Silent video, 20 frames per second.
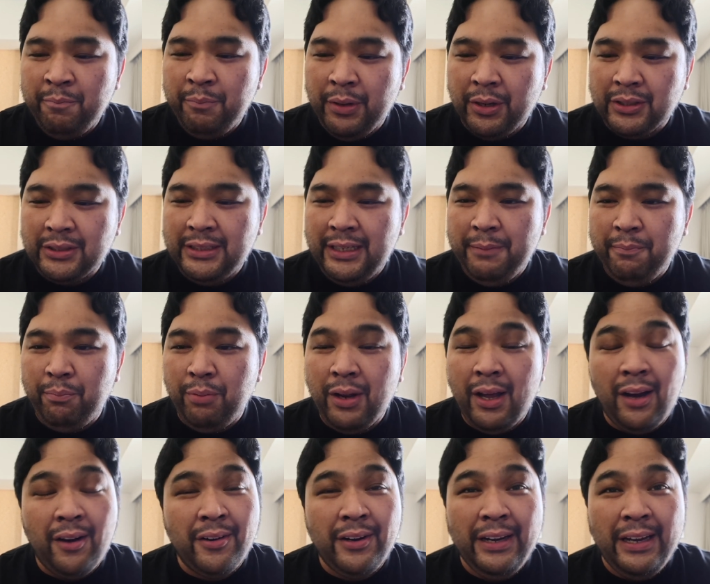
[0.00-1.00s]
Because they
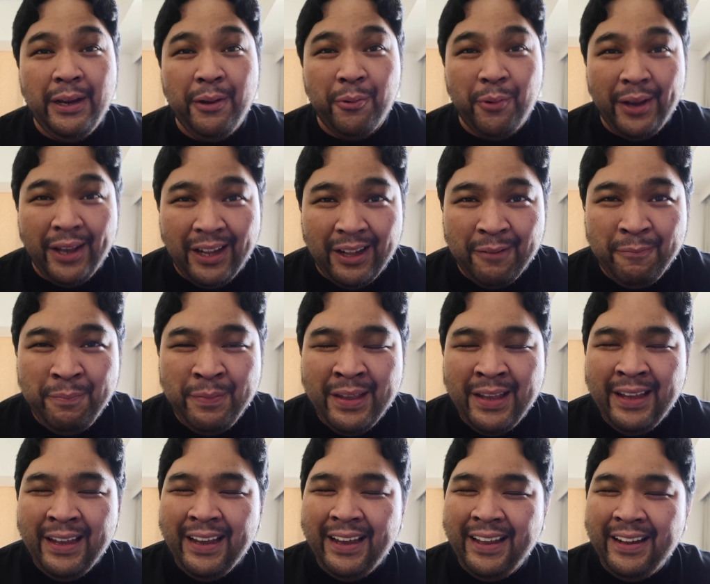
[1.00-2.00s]
block really well
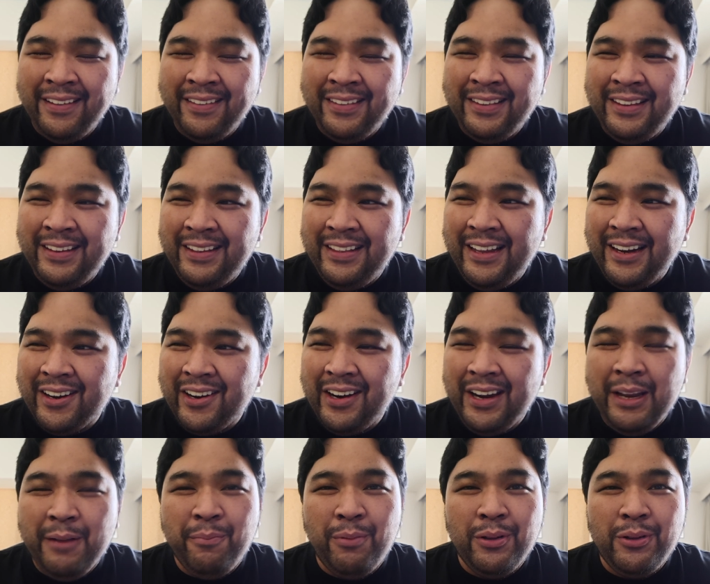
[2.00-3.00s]
and they're
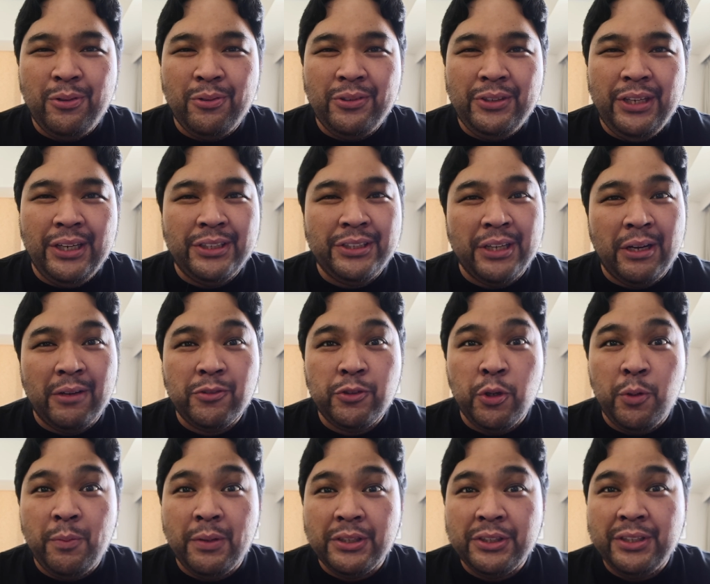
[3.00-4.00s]
able to dish out
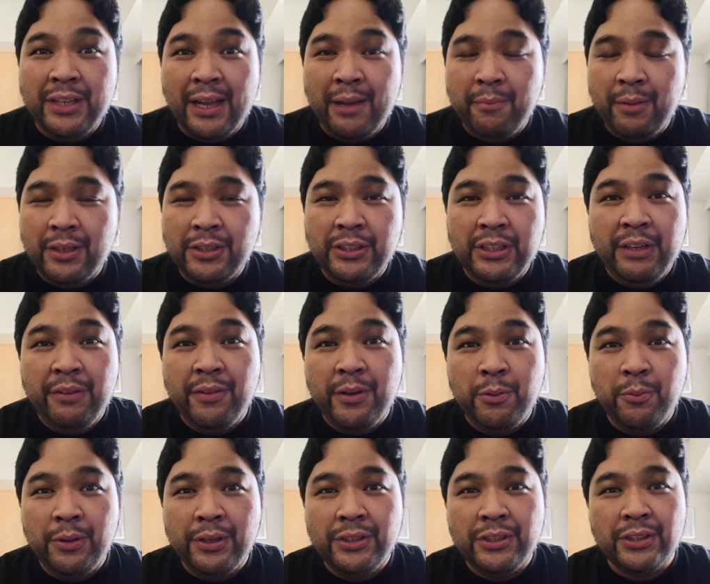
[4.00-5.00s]
so much damage
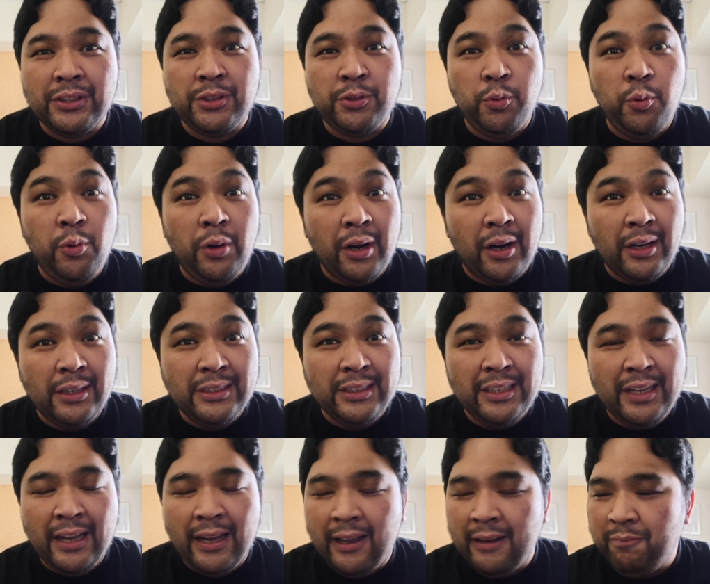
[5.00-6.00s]
even with just 2 cards
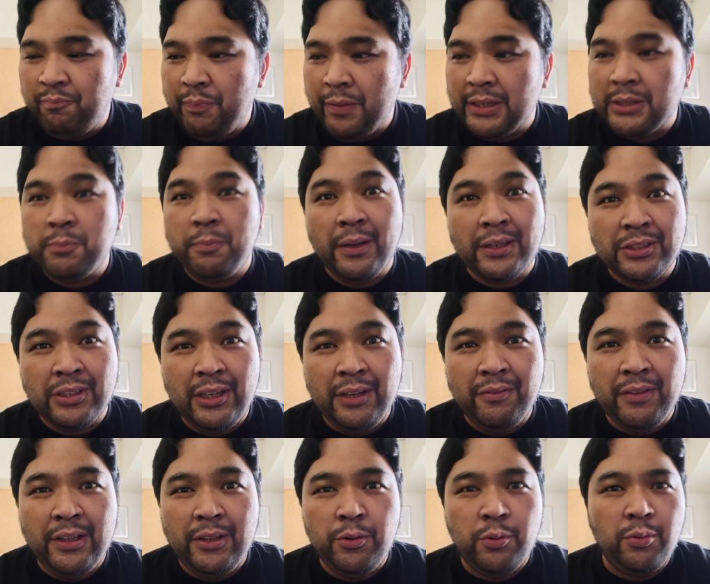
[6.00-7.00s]
in hand, especially
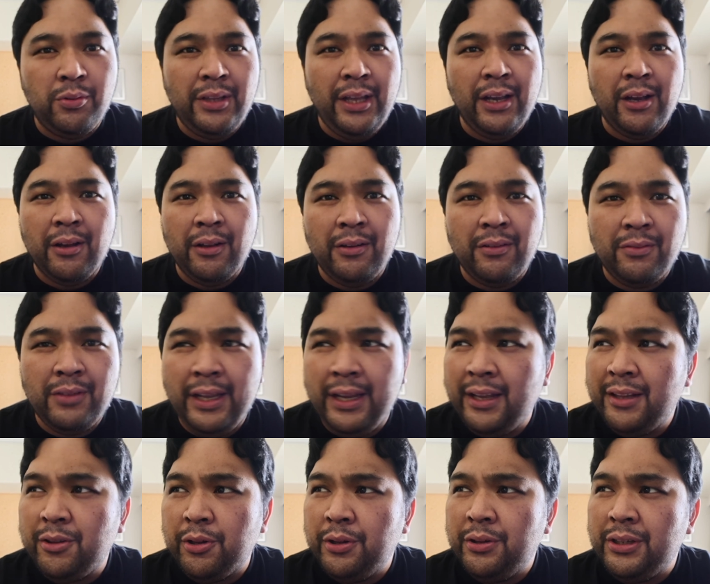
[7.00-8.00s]
if they do take
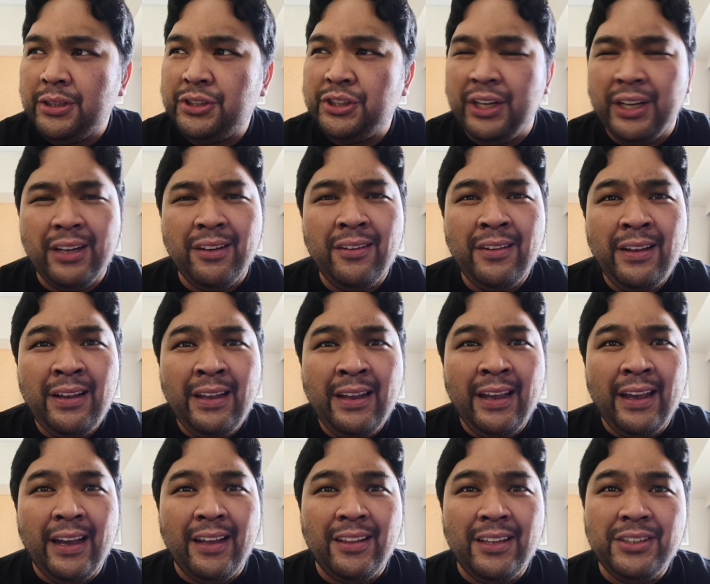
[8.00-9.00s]
it on the chin
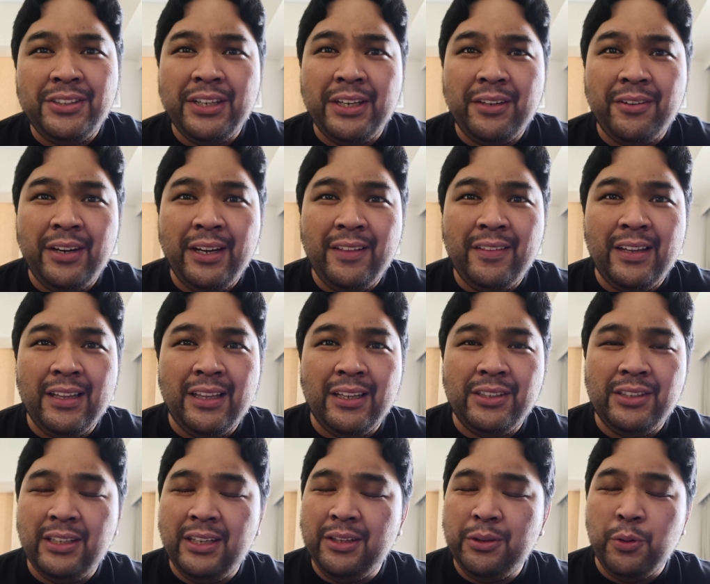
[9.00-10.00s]
and they generate that
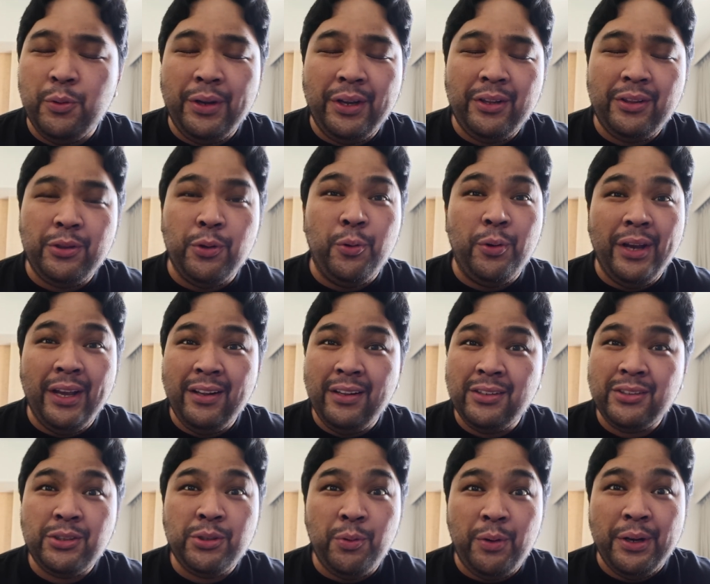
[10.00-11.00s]
agility token.
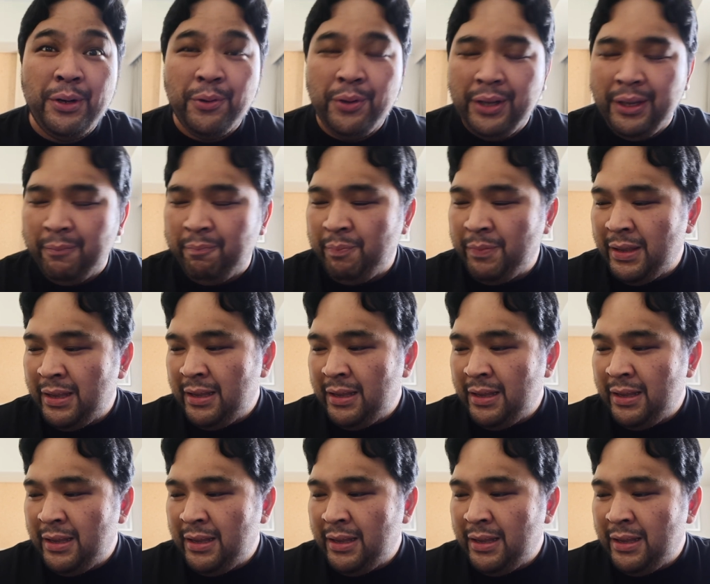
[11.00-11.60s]
It's so annoying.